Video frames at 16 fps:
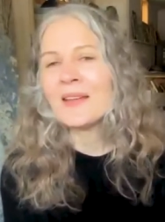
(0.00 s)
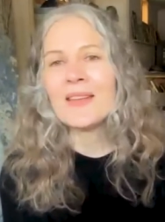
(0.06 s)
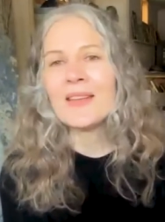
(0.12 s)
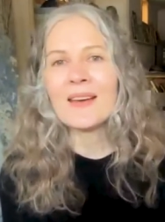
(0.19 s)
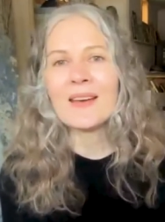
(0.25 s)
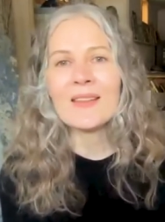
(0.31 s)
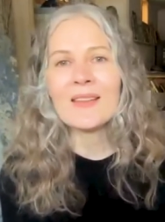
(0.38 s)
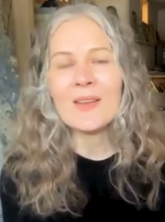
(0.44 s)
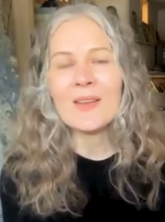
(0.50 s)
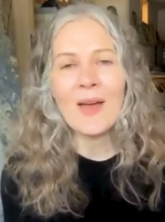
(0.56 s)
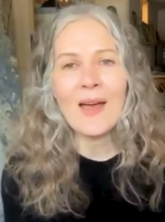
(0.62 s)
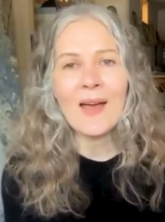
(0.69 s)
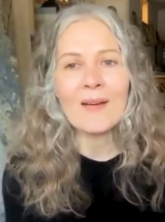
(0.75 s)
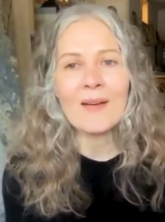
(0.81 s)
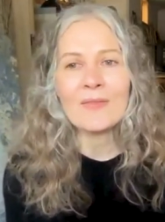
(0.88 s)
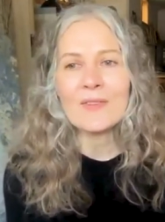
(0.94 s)
yeah, you
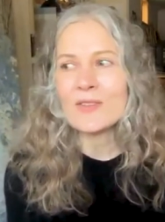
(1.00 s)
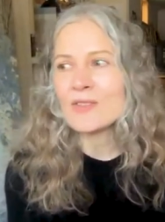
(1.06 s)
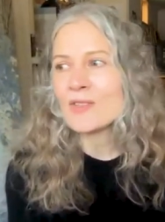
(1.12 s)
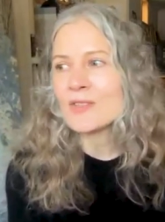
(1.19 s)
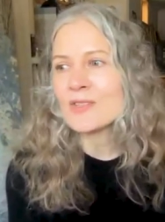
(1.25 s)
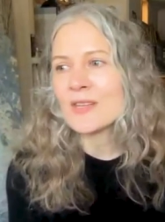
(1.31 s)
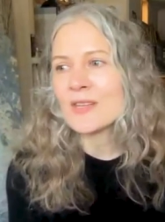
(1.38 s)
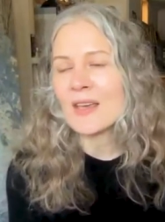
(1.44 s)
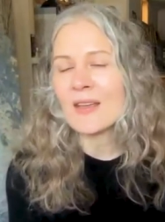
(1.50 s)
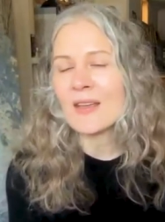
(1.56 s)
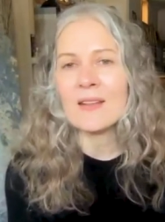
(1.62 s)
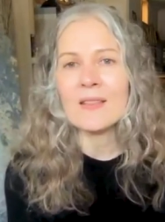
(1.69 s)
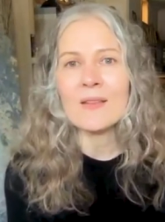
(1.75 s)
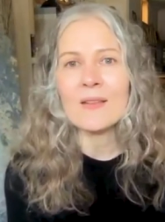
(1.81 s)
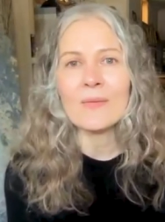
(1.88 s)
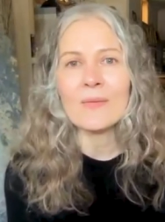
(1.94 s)
have to just get
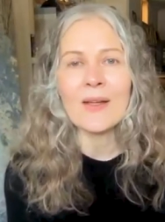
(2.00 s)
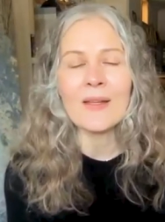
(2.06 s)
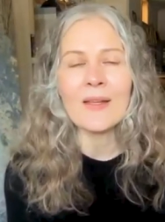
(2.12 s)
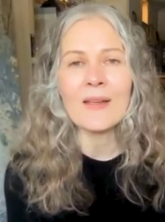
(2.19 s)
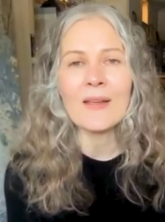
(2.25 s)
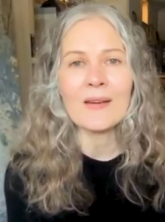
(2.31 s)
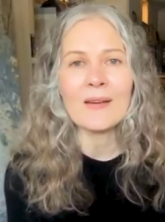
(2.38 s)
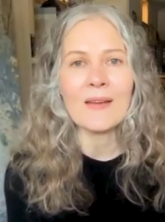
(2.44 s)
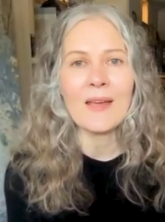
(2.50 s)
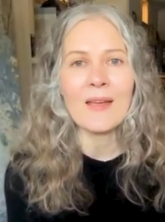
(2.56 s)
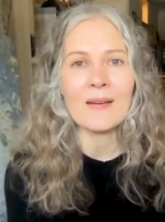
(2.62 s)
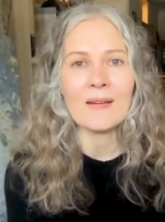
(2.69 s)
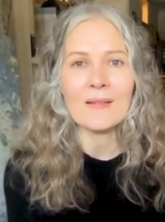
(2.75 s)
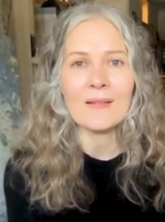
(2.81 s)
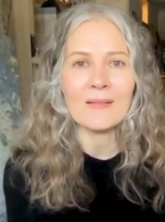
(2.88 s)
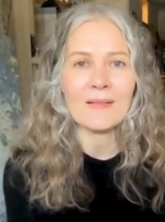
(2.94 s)
in the ring and
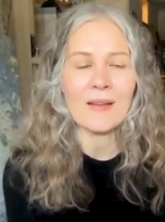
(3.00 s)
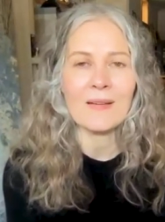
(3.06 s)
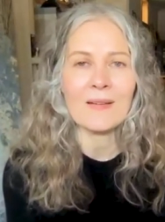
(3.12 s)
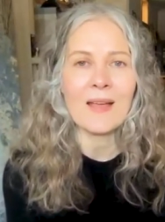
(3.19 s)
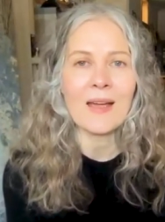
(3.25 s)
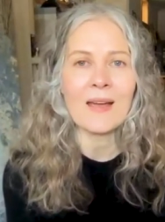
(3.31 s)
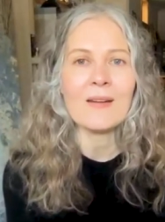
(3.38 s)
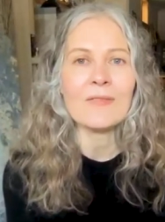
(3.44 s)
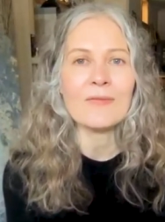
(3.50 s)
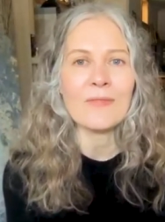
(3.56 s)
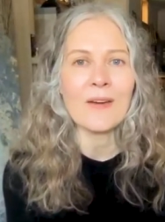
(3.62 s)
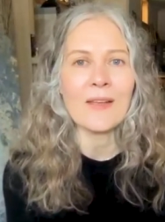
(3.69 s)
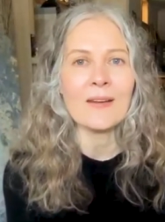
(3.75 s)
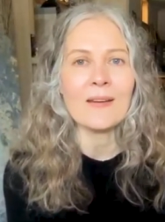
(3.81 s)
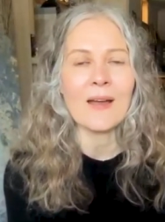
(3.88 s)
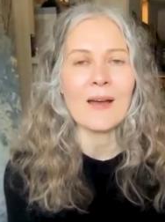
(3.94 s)
and and kind of
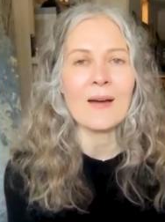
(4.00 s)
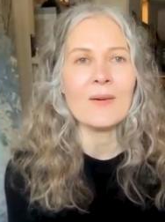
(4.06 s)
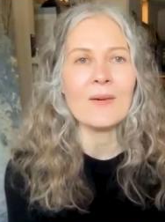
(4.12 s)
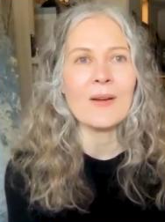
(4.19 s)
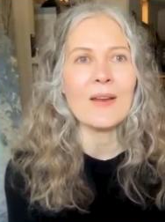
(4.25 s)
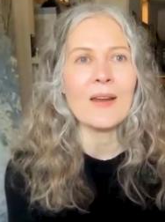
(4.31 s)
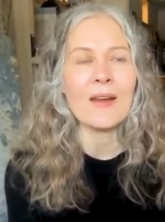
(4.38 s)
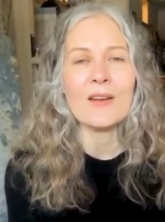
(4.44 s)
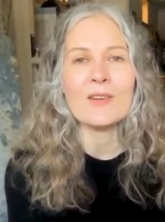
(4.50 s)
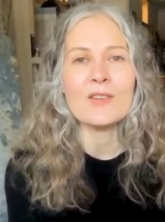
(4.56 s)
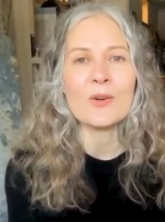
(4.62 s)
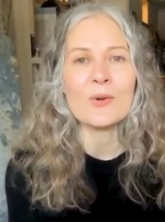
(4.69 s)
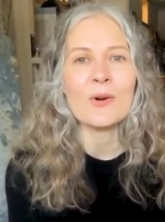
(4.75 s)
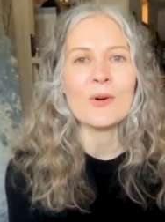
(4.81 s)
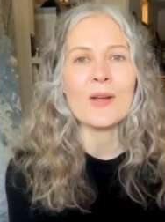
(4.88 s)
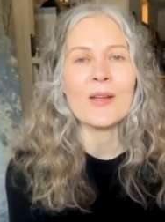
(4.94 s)
fight it out and
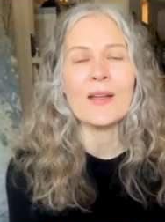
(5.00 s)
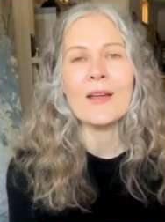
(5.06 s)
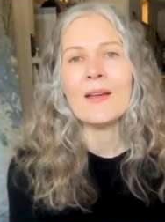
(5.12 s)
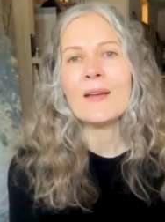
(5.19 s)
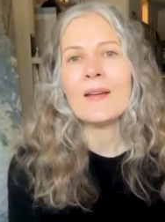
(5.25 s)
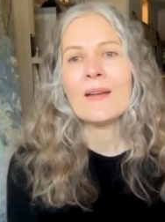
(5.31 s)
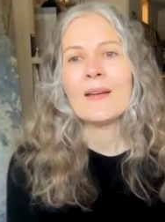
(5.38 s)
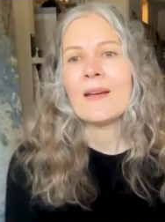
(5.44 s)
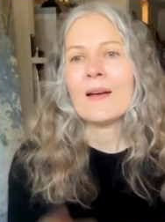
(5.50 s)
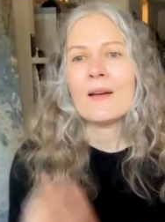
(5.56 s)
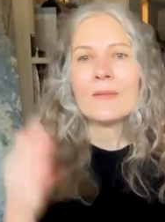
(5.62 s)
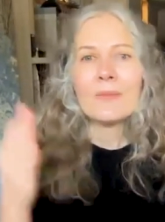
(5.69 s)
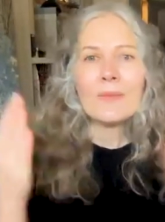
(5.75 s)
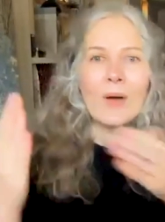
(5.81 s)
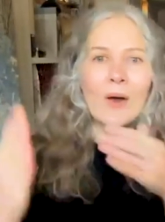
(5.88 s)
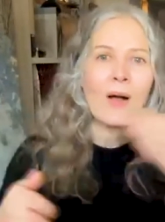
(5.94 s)
enjoy
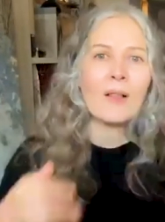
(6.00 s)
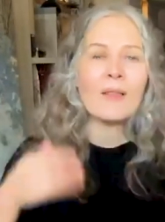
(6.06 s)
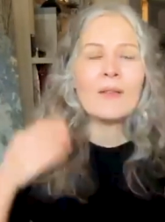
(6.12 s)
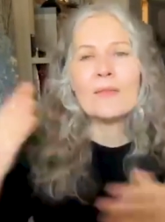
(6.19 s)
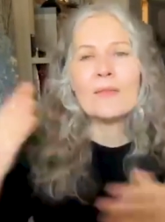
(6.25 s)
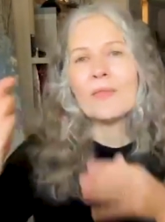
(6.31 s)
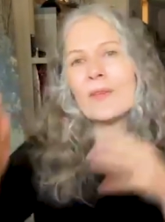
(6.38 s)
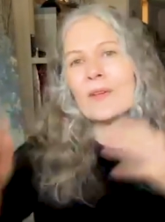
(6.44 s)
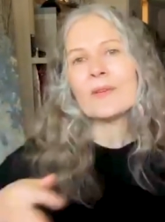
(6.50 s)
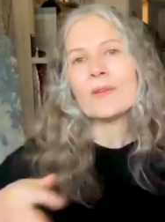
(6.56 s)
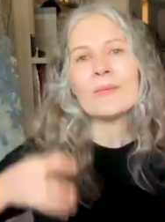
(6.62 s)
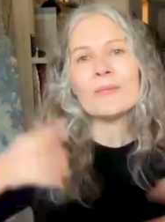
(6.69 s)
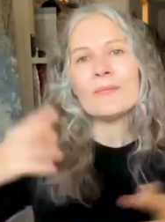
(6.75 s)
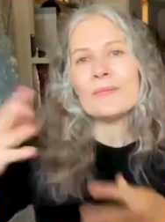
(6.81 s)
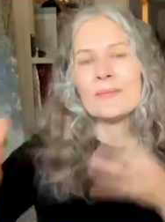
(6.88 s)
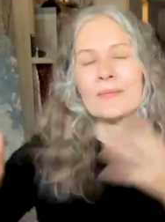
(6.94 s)
all of
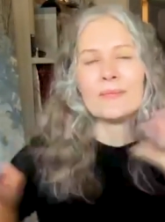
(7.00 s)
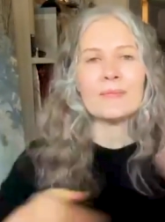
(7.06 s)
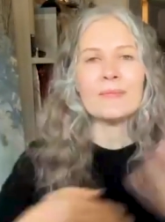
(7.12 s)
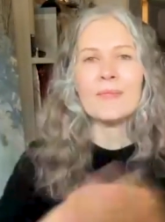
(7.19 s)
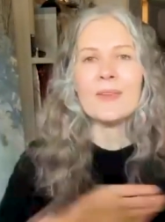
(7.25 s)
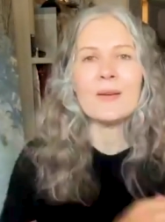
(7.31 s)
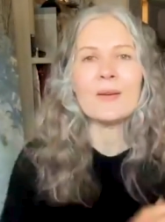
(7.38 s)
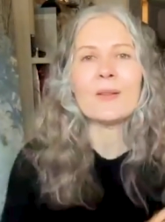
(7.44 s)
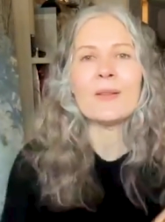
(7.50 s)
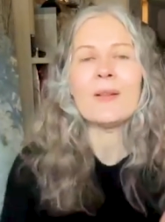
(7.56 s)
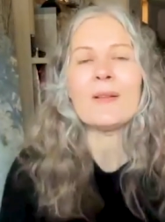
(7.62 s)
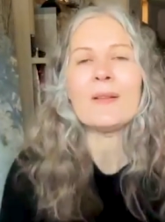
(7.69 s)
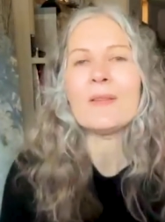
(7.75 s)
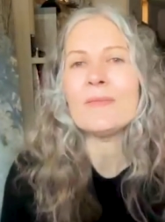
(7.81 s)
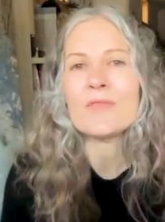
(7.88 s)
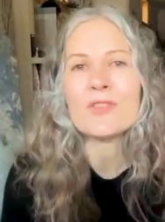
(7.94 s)
the you know
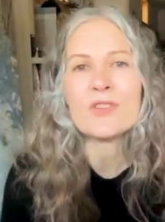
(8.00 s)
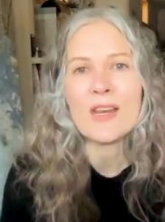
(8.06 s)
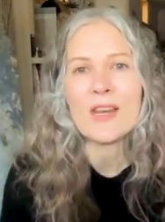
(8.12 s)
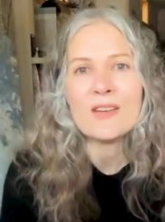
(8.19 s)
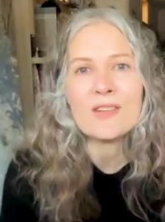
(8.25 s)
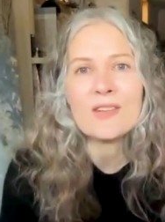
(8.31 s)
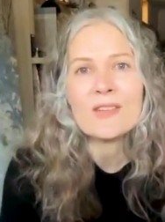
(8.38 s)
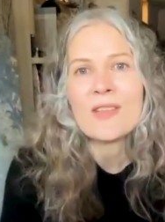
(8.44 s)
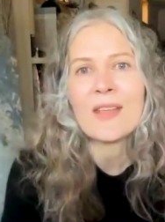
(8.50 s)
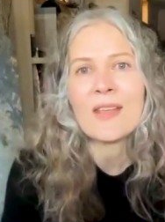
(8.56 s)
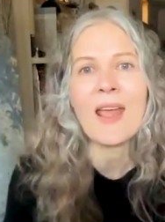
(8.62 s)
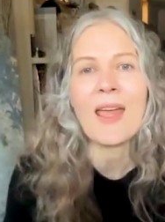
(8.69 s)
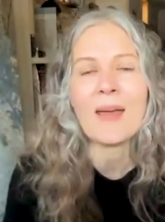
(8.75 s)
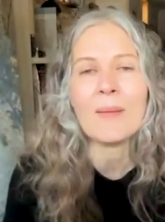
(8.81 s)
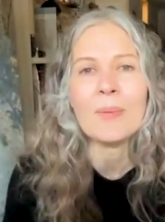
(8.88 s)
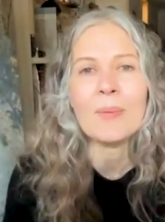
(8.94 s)
little changes that
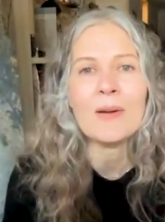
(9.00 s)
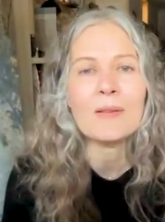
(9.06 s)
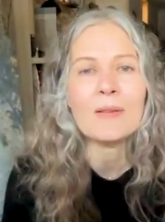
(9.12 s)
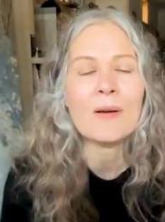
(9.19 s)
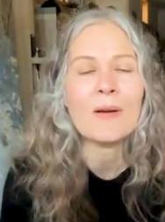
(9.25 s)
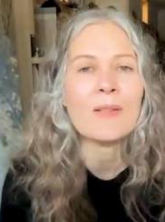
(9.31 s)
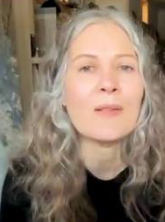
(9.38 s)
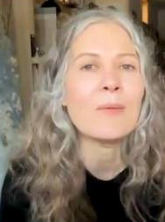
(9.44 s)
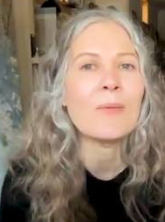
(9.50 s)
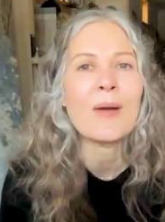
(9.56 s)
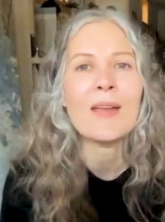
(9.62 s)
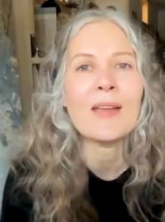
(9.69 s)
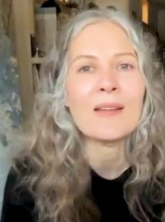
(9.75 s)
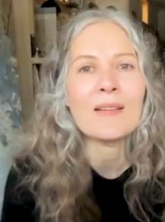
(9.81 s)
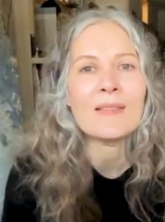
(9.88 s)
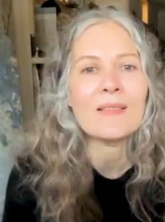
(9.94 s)
happen along the
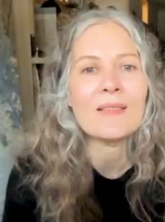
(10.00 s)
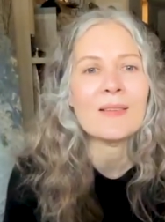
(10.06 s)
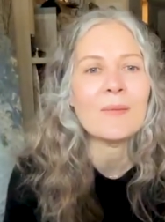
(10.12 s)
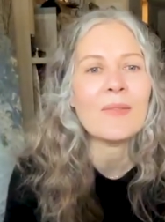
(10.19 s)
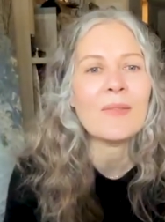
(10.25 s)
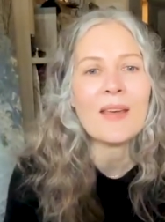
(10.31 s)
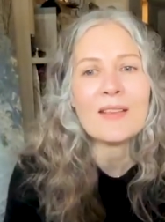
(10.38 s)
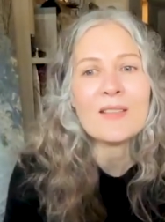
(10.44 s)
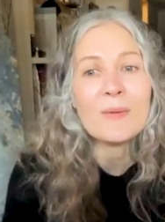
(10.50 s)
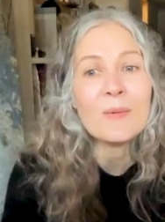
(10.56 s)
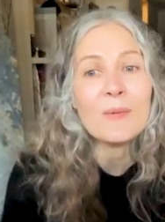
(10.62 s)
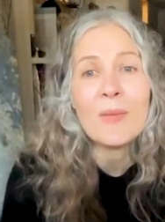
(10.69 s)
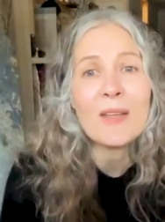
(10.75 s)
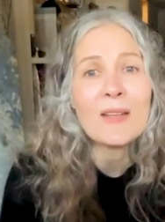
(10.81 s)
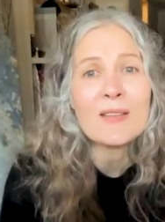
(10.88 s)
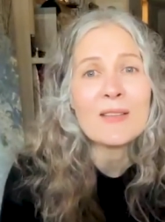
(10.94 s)
way it's, that's what
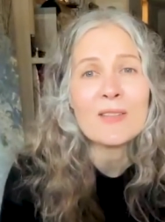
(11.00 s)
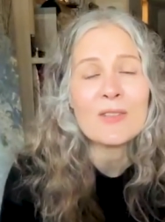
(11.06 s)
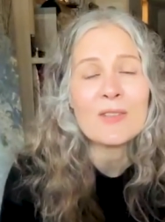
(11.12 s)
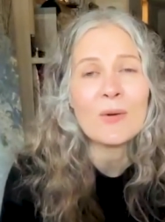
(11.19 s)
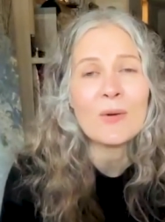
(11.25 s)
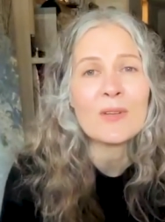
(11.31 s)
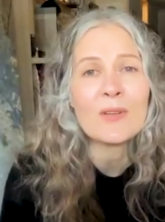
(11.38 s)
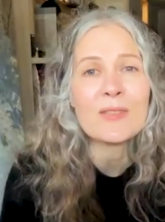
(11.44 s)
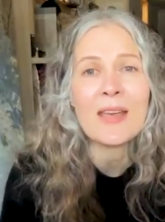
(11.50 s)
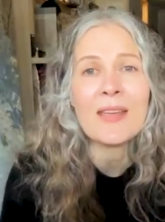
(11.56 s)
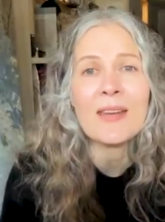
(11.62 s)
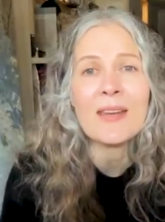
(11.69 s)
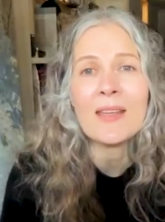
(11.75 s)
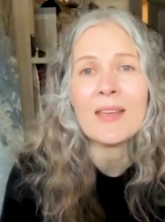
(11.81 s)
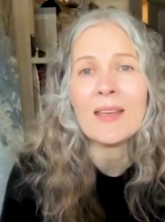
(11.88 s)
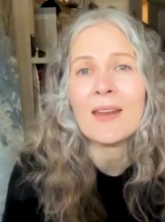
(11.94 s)
makes it so
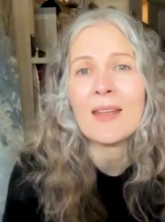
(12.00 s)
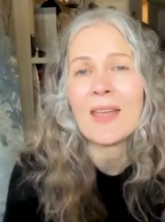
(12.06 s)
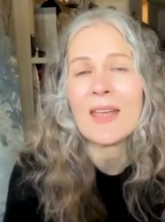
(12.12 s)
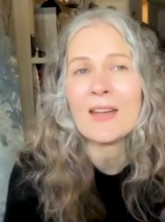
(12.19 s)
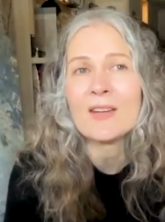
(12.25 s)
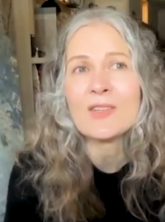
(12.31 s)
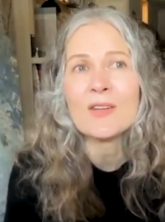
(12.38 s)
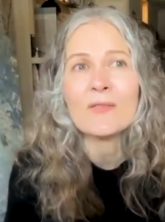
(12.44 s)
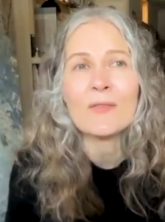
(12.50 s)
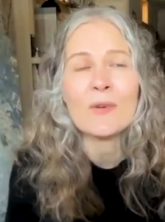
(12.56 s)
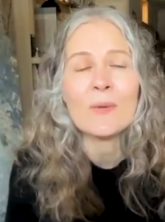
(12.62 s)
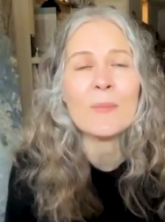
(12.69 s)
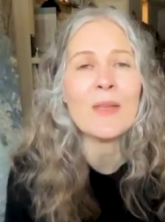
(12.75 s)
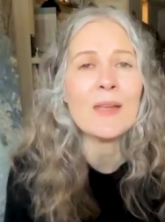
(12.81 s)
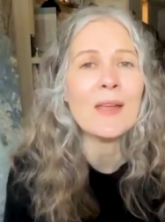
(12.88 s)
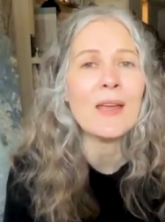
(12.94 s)
exciting and engaging for
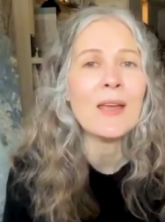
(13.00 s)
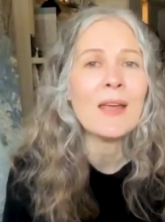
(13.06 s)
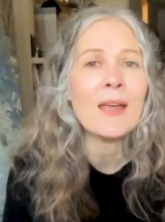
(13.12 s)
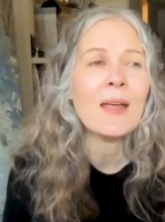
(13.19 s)
me